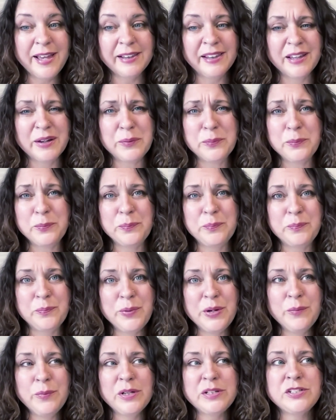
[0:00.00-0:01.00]
Like
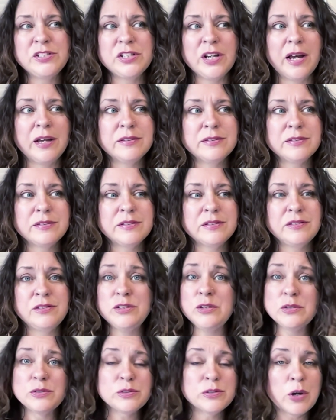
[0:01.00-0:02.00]
we would just
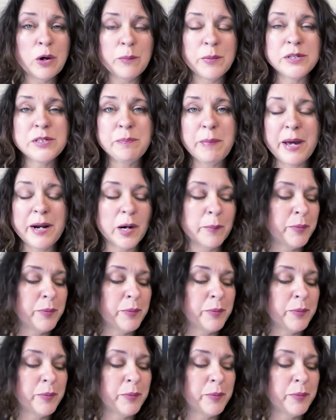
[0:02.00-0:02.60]
do so much better.